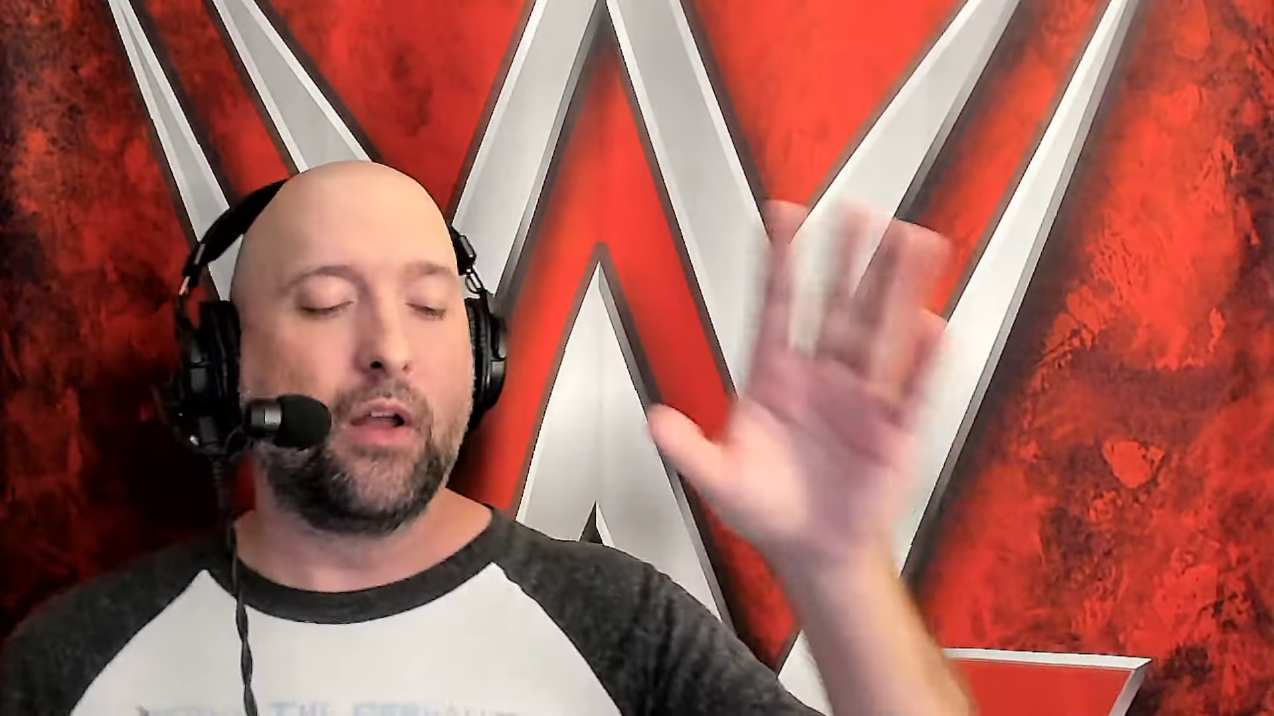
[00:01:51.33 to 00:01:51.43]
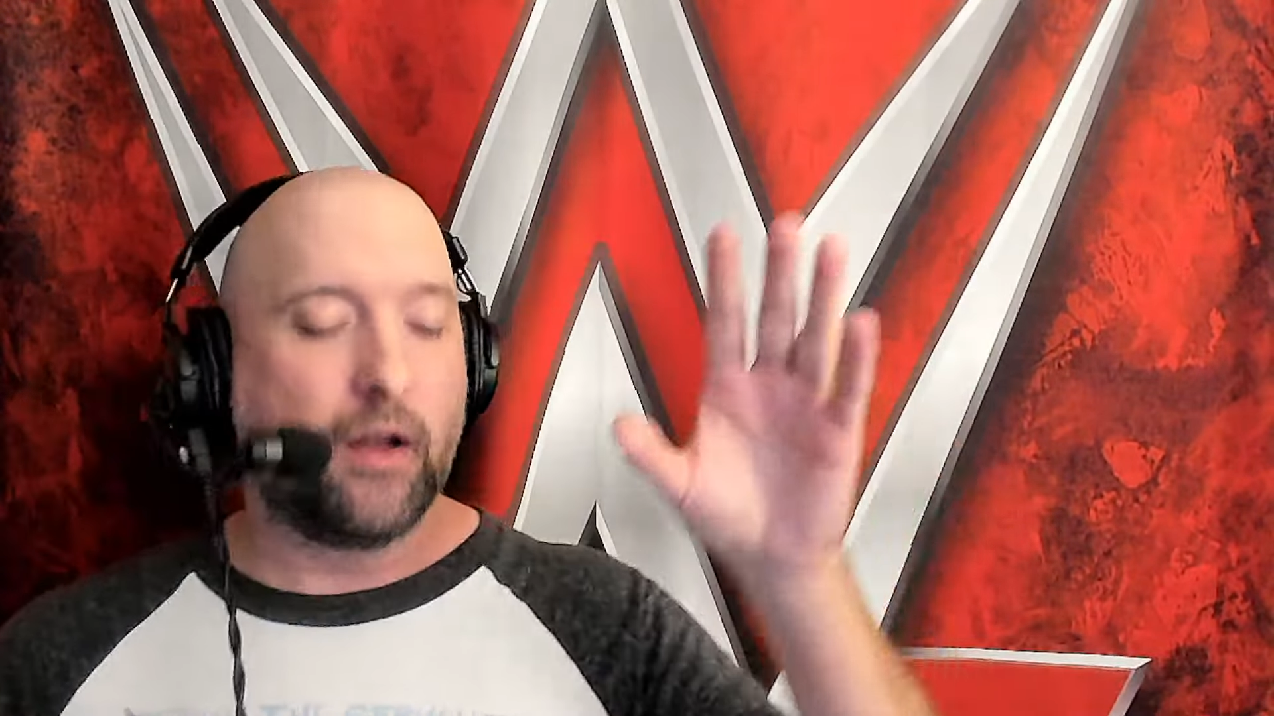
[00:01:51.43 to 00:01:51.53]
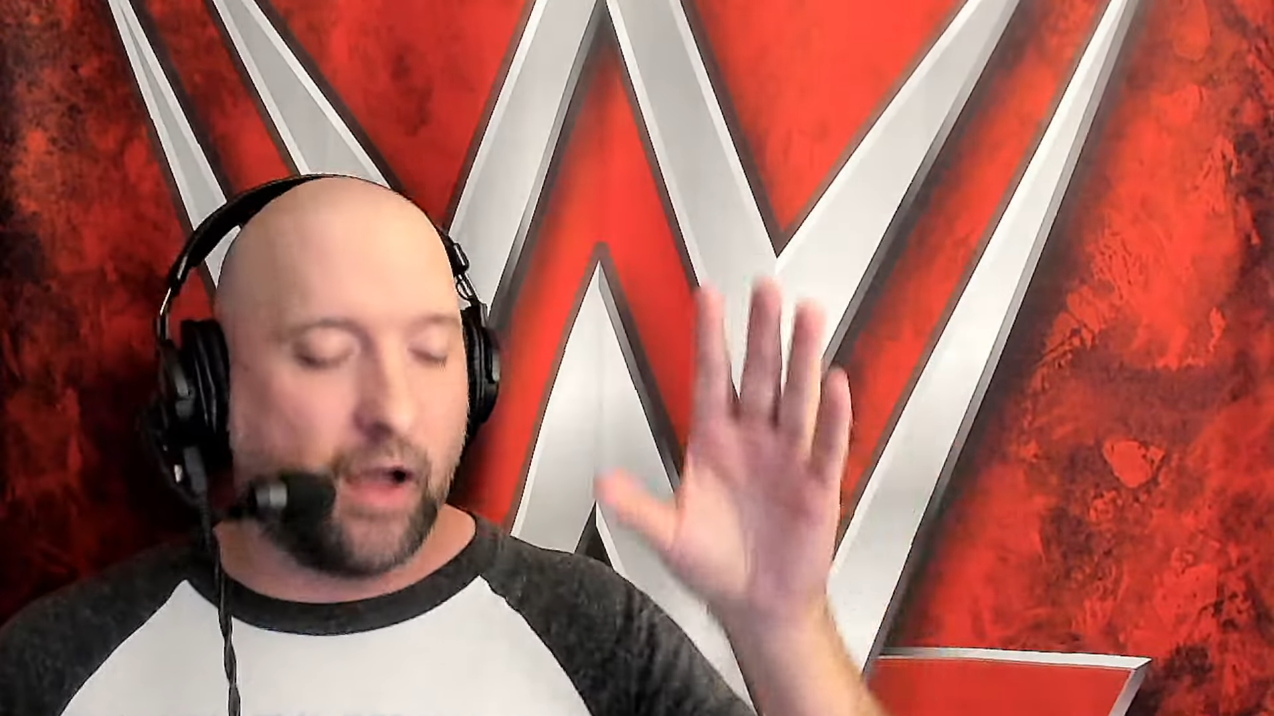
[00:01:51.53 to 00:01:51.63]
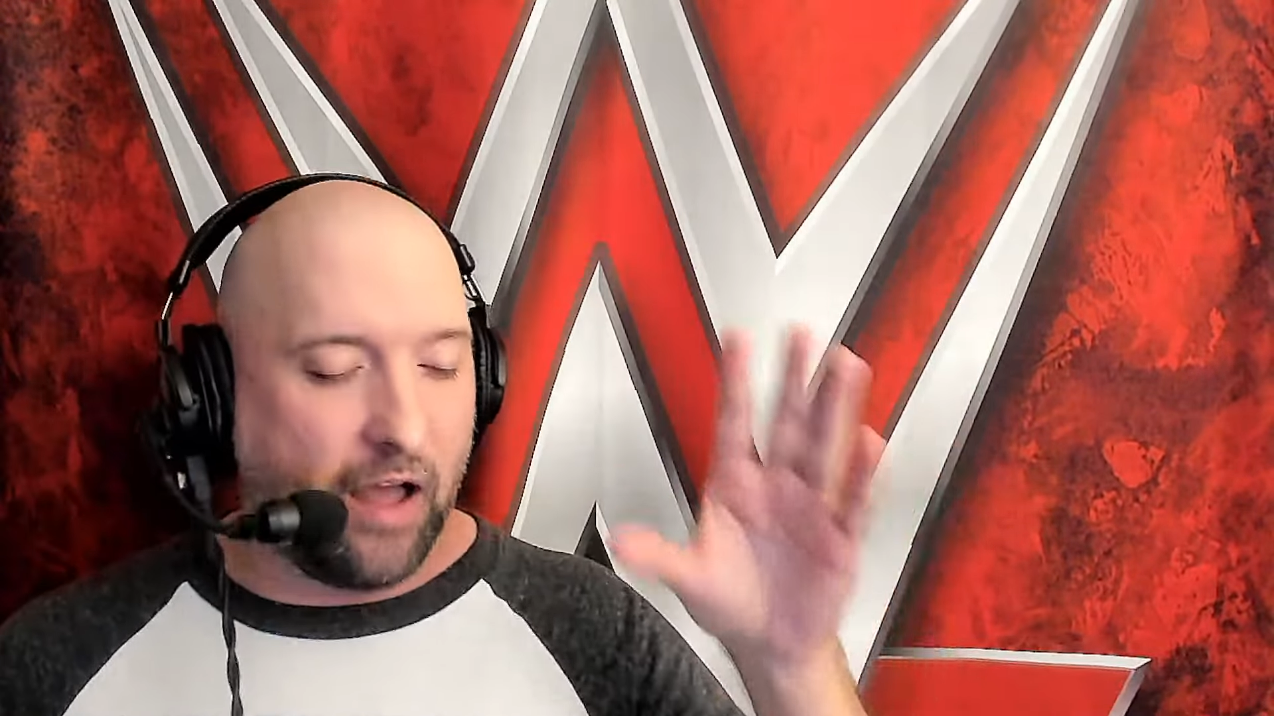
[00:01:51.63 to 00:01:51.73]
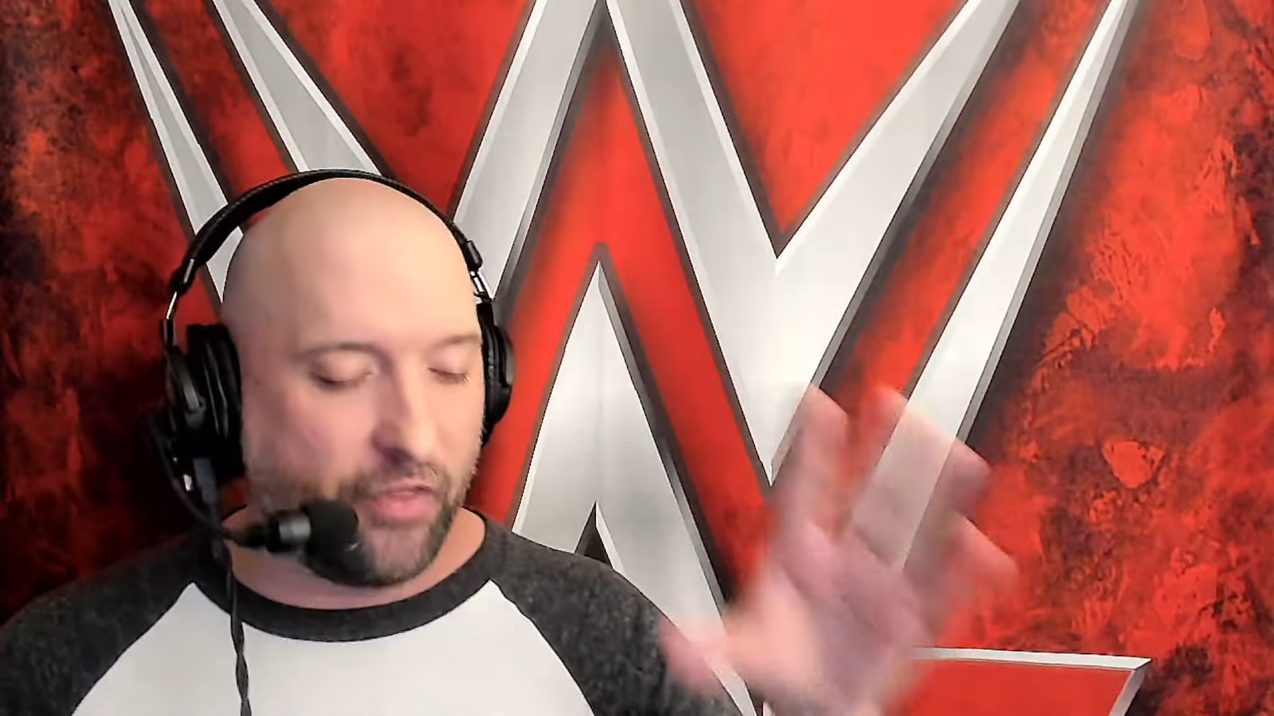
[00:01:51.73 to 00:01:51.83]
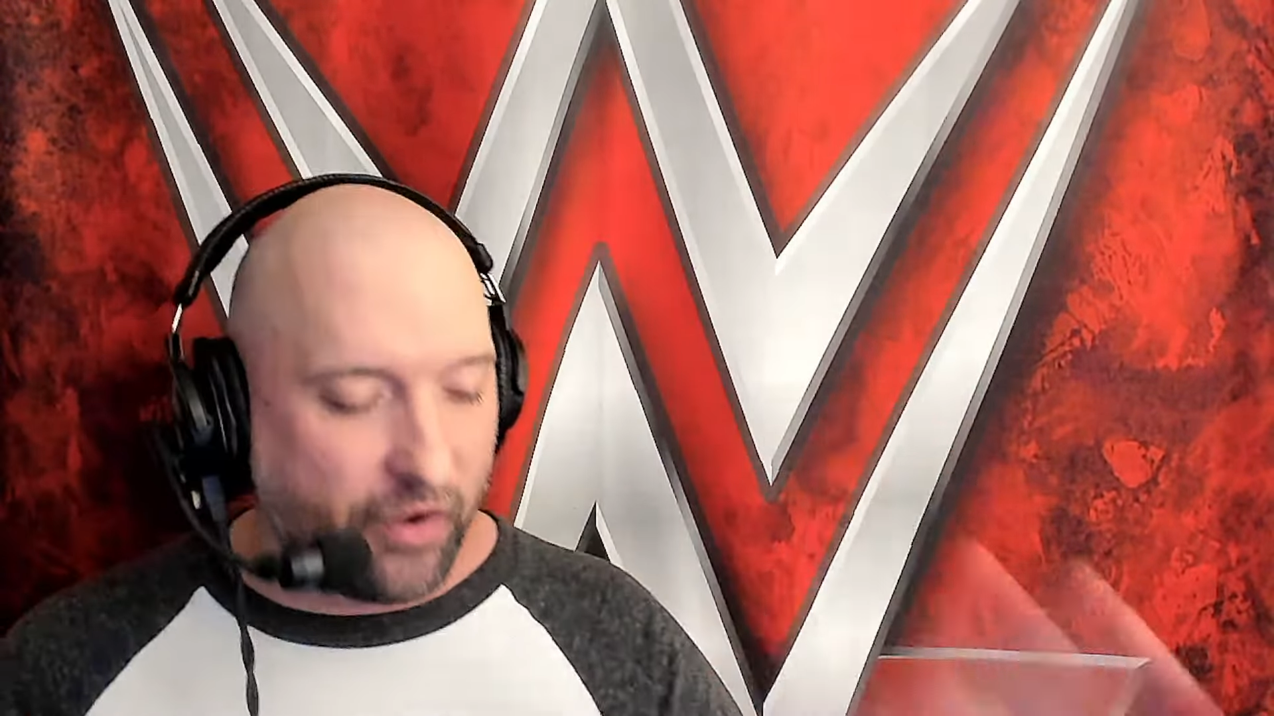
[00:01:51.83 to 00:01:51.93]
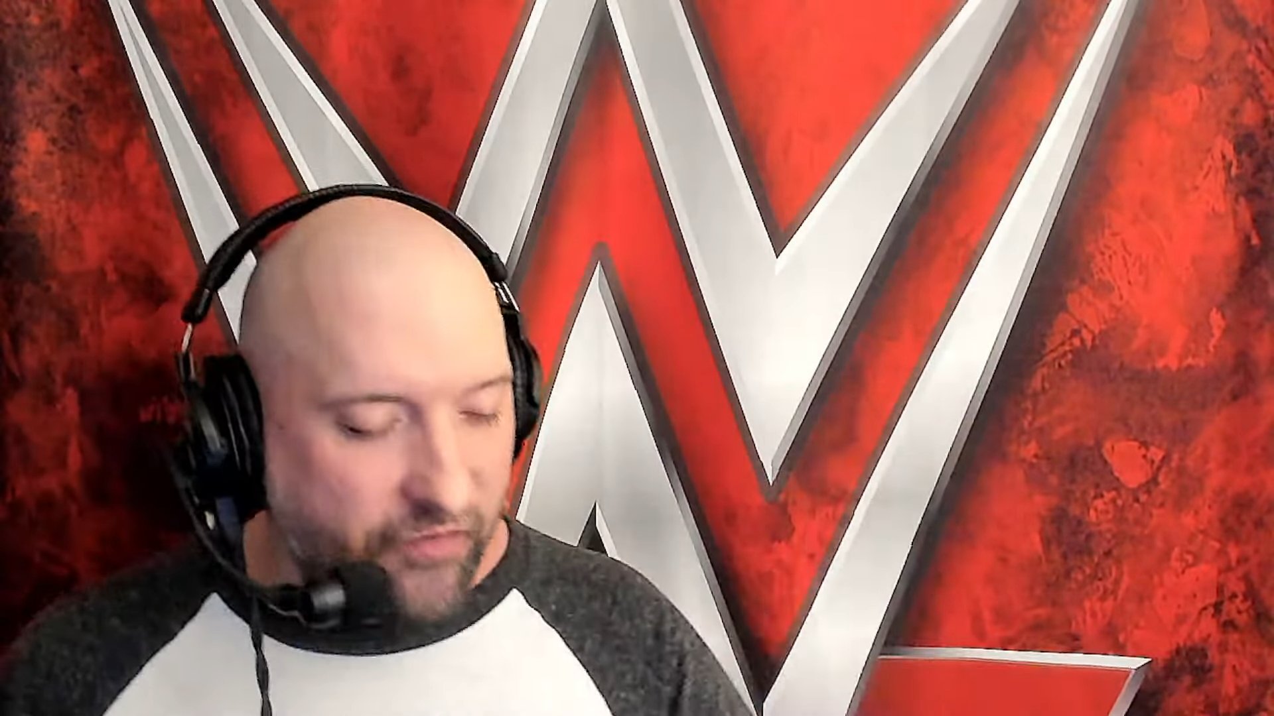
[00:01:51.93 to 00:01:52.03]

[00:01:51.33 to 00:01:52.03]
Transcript: uh, the